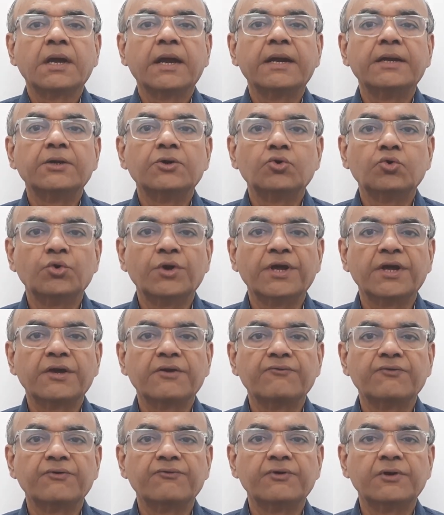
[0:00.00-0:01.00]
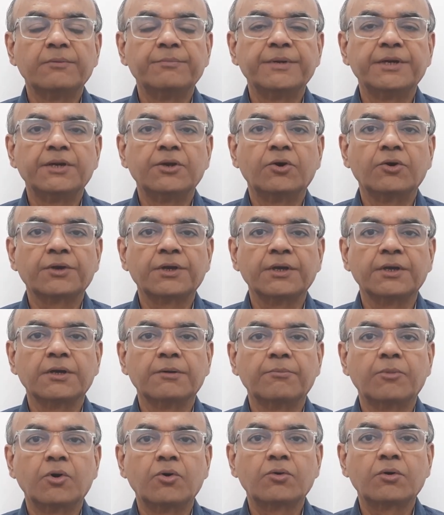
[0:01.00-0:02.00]
and today we will be talking
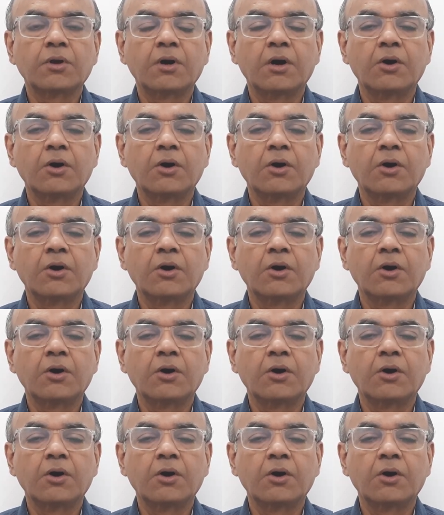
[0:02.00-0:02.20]
about